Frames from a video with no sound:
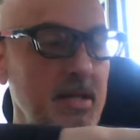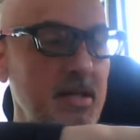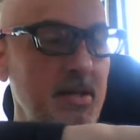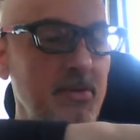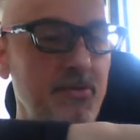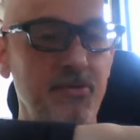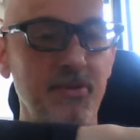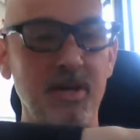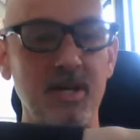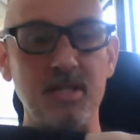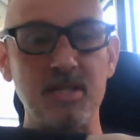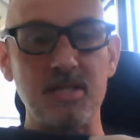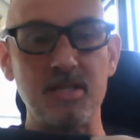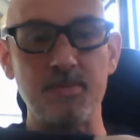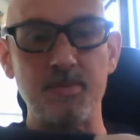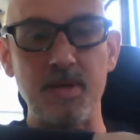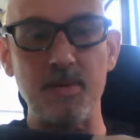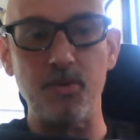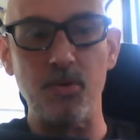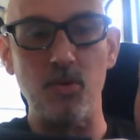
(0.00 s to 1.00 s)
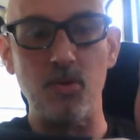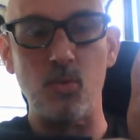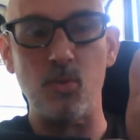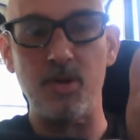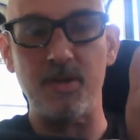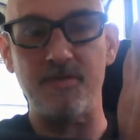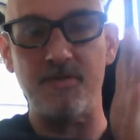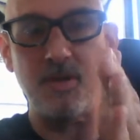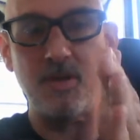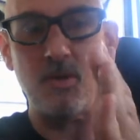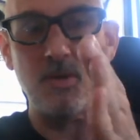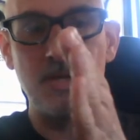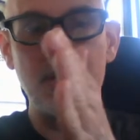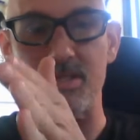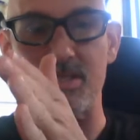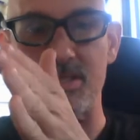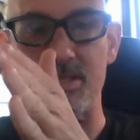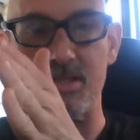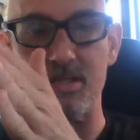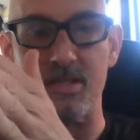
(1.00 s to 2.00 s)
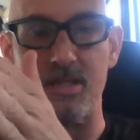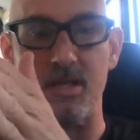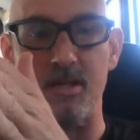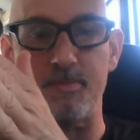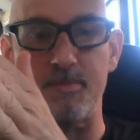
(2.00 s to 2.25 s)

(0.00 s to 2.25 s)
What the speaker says: defines people with various